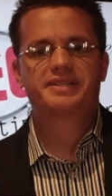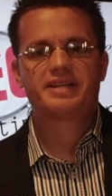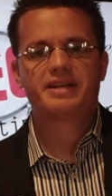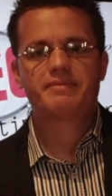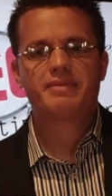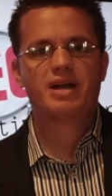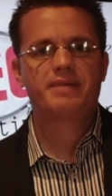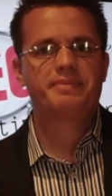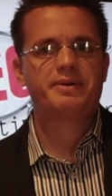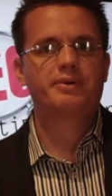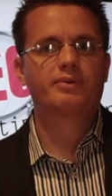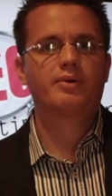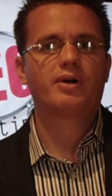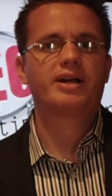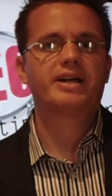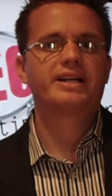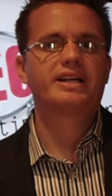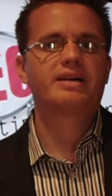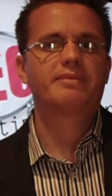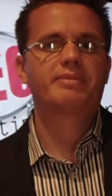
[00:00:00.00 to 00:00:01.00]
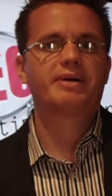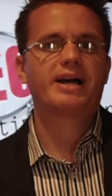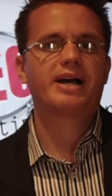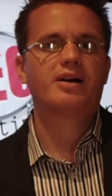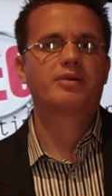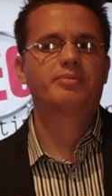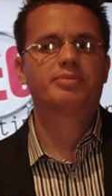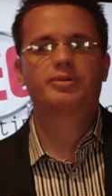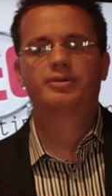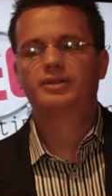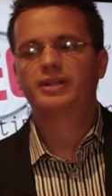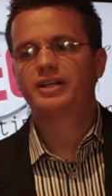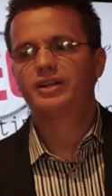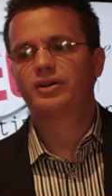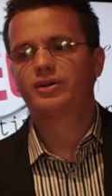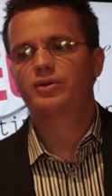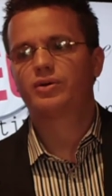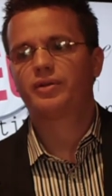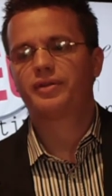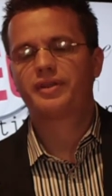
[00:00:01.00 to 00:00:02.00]
They might be writing about
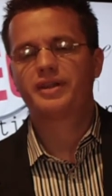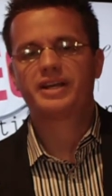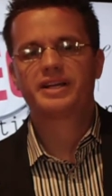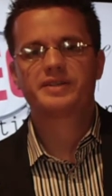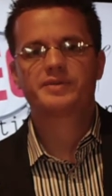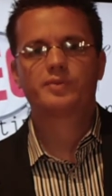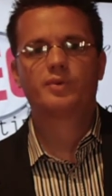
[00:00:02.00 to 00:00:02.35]
political things